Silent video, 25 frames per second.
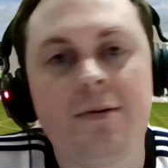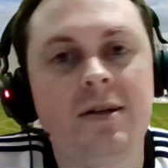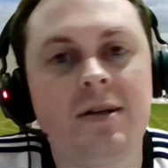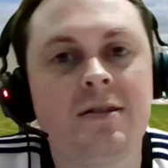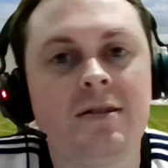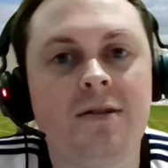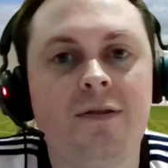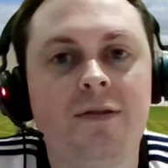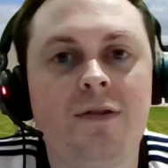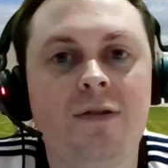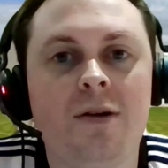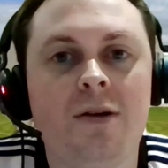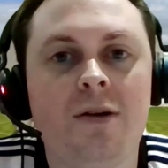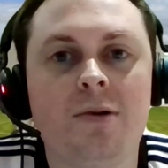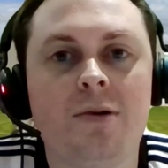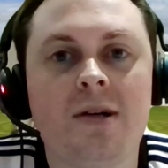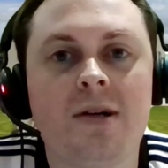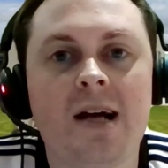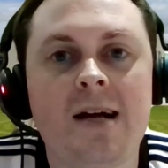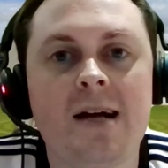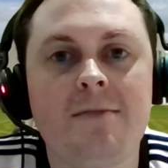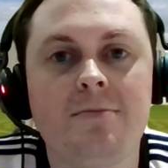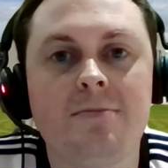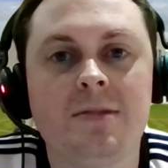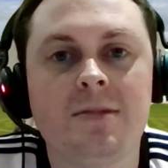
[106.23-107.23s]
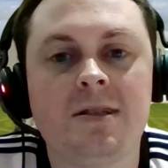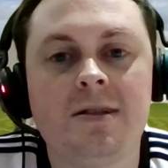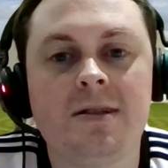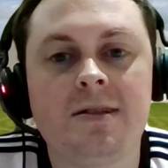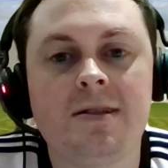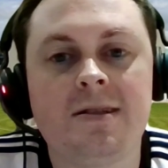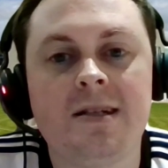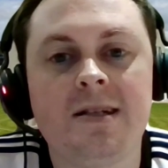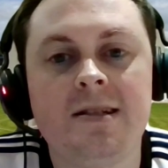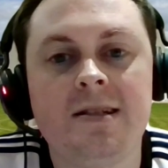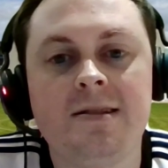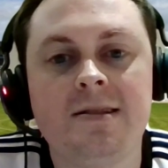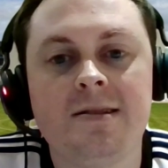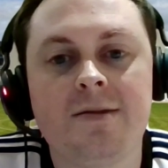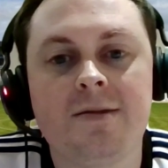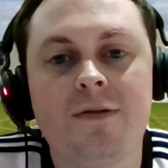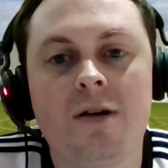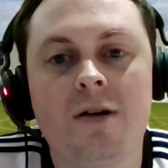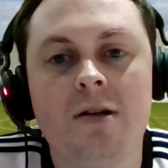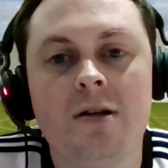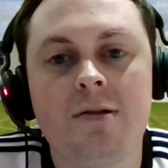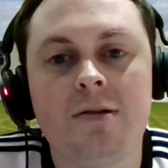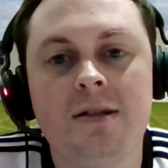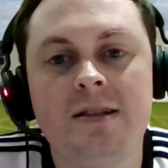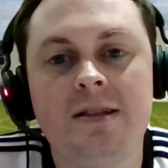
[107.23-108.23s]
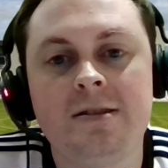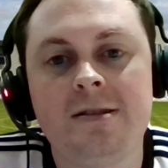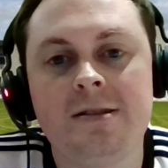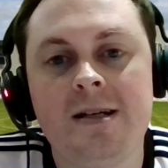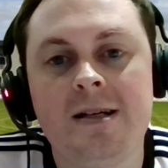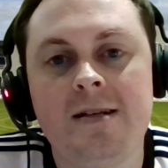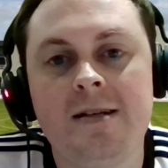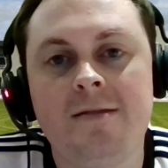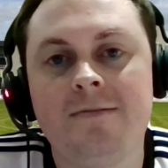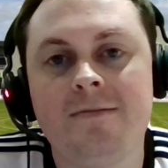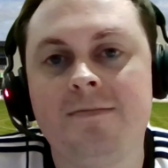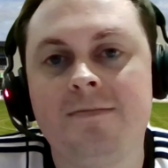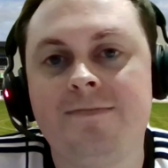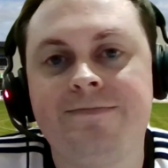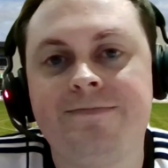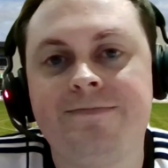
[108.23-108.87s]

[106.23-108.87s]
Went to a few more games in the seasons following, and then